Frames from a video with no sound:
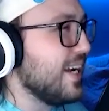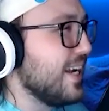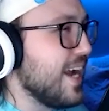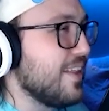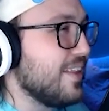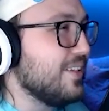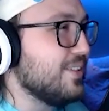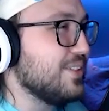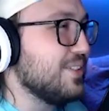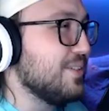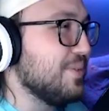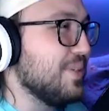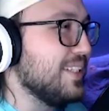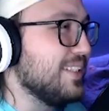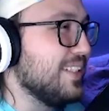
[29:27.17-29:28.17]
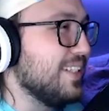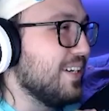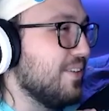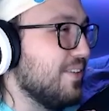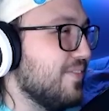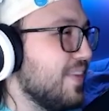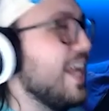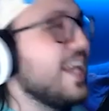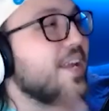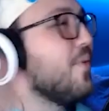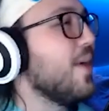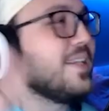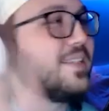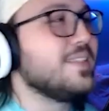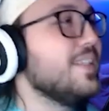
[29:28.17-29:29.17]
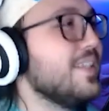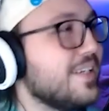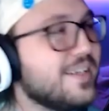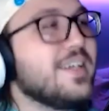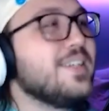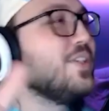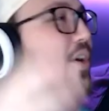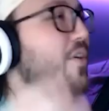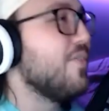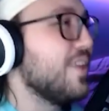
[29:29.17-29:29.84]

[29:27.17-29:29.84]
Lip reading: it was 2 weeks ago. Anyways, it's over there.